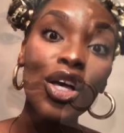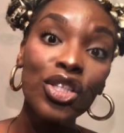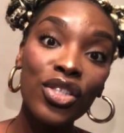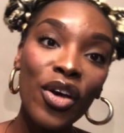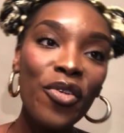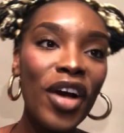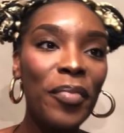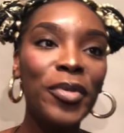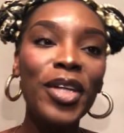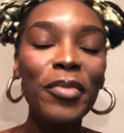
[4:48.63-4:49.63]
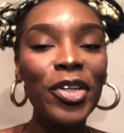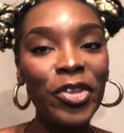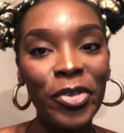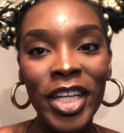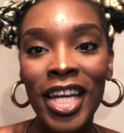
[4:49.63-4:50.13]
So couple number
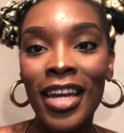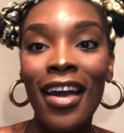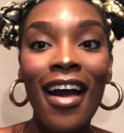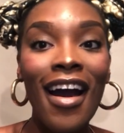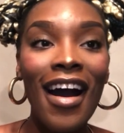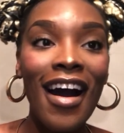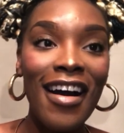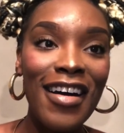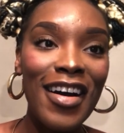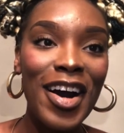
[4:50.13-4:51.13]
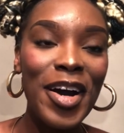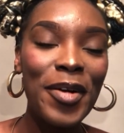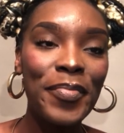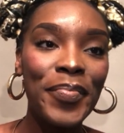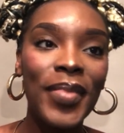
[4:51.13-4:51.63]
three,
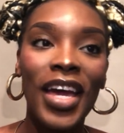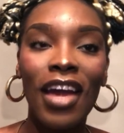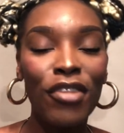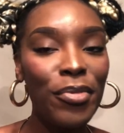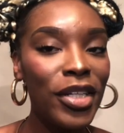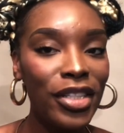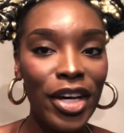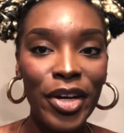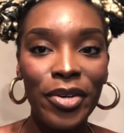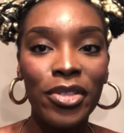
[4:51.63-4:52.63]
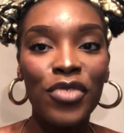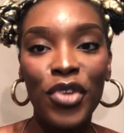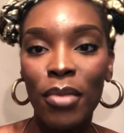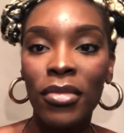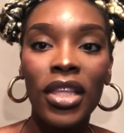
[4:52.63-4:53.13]
everyone knows
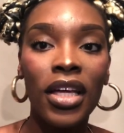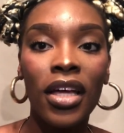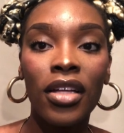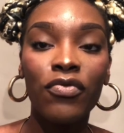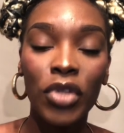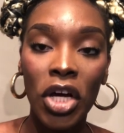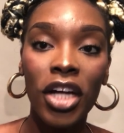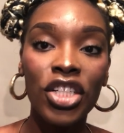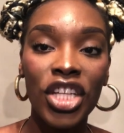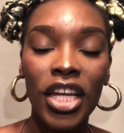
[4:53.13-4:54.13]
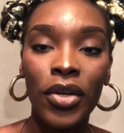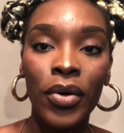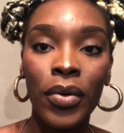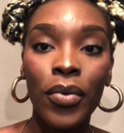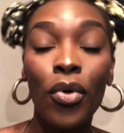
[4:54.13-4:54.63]
from the vlog
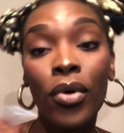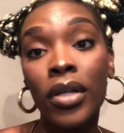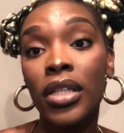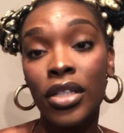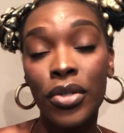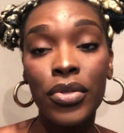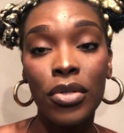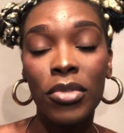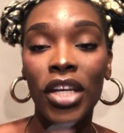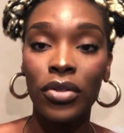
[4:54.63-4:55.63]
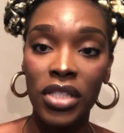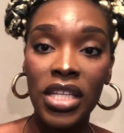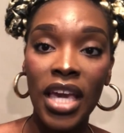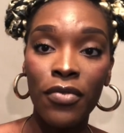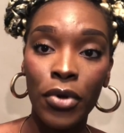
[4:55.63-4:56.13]
channel or the YouTube channel
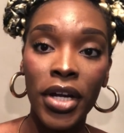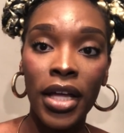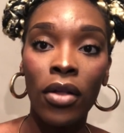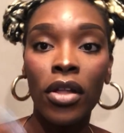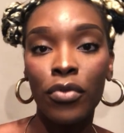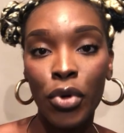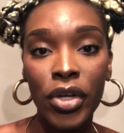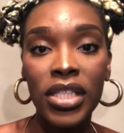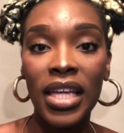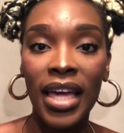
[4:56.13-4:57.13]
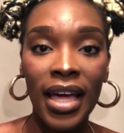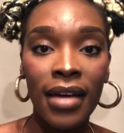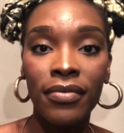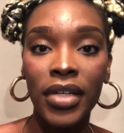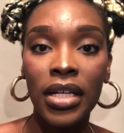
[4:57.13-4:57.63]
DK4L, and of course they
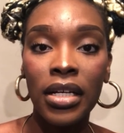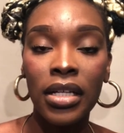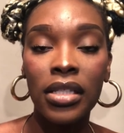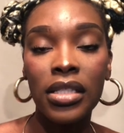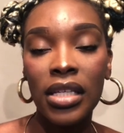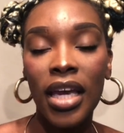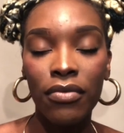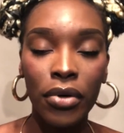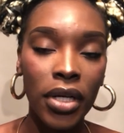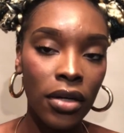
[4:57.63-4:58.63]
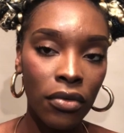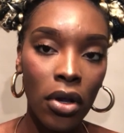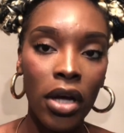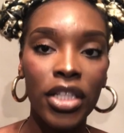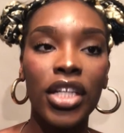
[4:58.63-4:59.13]
have a DK4L vlog